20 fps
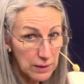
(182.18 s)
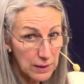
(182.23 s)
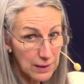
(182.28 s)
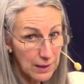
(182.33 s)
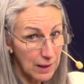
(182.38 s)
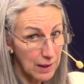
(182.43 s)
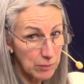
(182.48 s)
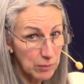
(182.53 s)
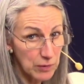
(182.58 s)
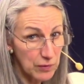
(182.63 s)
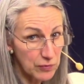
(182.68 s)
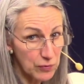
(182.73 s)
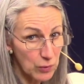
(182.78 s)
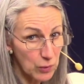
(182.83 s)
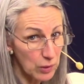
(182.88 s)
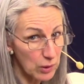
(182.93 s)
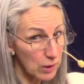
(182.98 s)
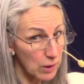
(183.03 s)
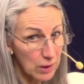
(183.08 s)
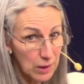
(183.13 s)
the night
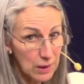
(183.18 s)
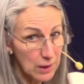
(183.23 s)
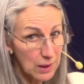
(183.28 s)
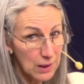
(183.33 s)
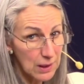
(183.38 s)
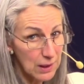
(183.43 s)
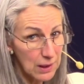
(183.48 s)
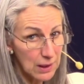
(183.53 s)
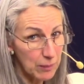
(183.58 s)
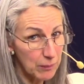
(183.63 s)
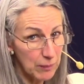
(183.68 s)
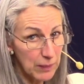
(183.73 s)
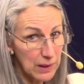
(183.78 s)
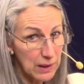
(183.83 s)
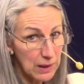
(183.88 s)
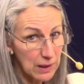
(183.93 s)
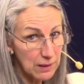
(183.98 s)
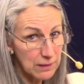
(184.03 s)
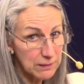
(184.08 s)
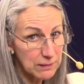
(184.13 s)
before
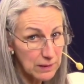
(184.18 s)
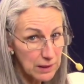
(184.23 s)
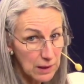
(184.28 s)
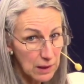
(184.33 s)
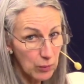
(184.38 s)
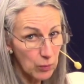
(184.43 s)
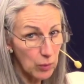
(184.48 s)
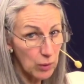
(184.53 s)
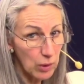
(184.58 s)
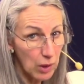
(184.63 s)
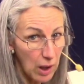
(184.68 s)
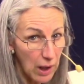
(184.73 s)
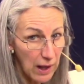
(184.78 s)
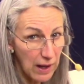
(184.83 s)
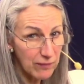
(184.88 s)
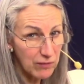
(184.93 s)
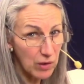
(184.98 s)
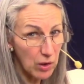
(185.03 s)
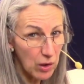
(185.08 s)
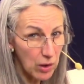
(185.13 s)
because it will
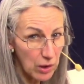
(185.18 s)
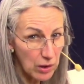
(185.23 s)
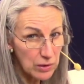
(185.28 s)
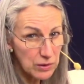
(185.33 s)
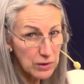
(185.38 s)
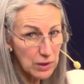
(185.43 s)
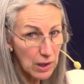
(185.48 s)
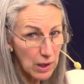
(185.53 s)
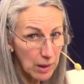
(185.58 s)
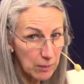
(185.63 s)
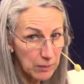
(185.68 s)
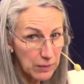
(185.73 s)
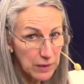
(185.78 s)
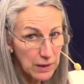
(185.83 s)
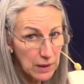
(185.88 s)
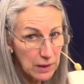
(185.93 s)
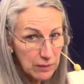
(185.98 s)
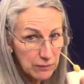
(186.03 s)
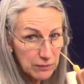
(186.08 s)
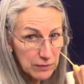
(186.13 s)
have a hard time.
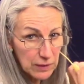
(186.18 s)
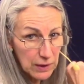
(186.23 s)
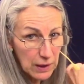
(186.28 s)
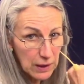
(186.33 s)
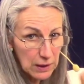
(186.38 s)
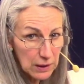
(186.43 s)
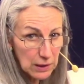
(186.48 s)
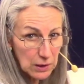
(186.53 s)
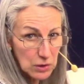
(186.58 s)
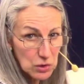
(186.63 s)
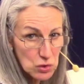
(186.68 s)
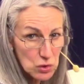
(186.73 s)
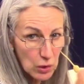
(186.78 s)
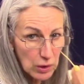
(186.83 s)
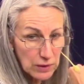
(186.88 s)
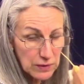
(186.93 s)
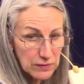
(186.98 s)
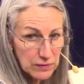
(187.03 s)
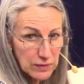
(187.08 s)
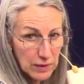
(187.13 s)
Think of like
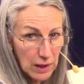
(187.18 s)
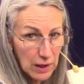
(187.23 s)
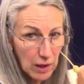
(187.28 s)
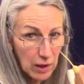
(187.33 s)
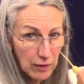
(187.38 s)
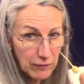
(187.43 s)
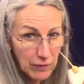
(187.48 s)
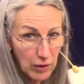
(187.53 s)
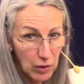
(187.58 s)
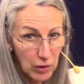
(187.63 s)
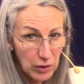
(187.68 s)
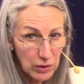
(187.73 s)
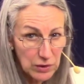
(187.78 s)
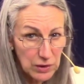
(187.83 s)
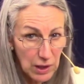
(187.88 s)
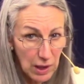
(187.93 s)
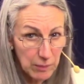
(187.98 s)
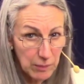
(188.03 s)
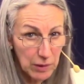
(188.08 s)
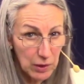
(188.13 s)
joints that have a hard
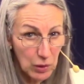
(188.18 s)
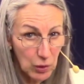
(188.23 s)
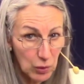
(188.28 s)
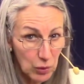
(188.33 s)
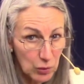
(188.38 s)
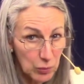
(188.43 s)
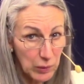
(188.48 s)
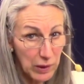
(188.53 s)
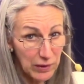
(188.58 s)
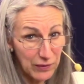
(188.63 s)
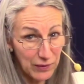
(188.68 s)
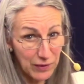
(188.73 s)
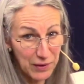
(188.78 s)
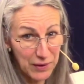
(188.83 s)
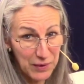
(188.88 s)
time in cold weather.